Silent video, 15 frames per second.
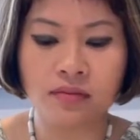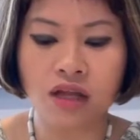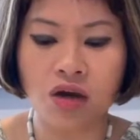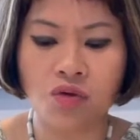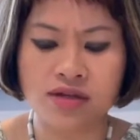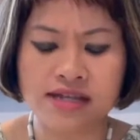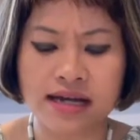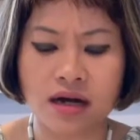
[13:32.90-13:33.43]

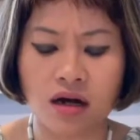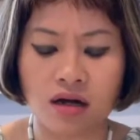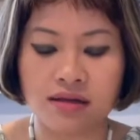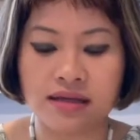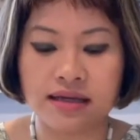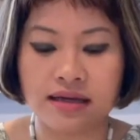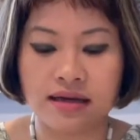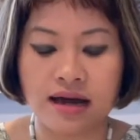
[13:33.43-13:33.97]

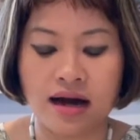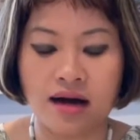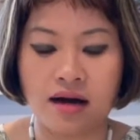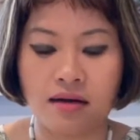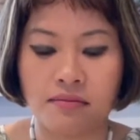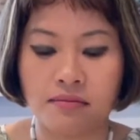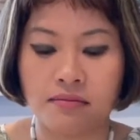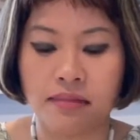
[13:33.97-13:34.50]

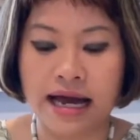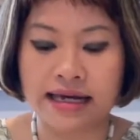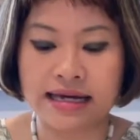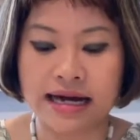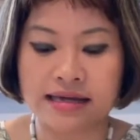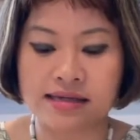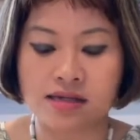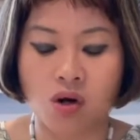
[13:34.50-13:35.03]
the
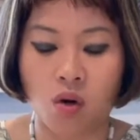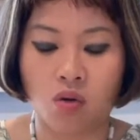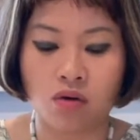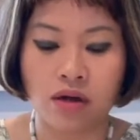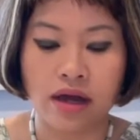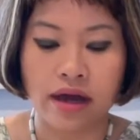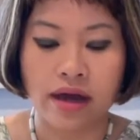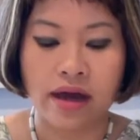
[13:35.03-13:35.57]
mica stone,